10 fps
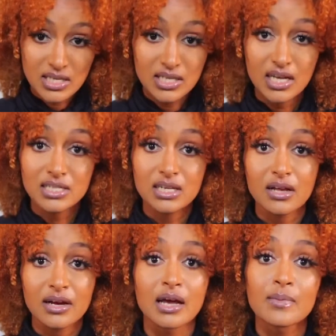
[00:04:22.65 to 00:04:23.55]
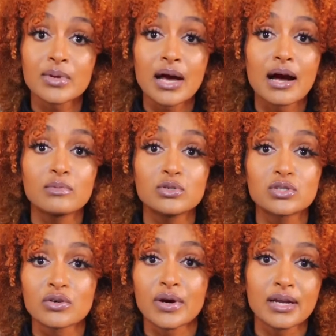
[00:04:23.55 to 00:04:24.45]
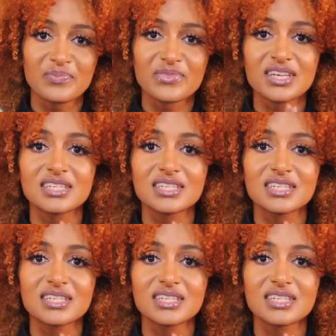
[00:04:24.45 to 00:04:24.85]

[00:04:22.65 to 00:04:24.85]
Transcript: The DSLR camera that I'm using right now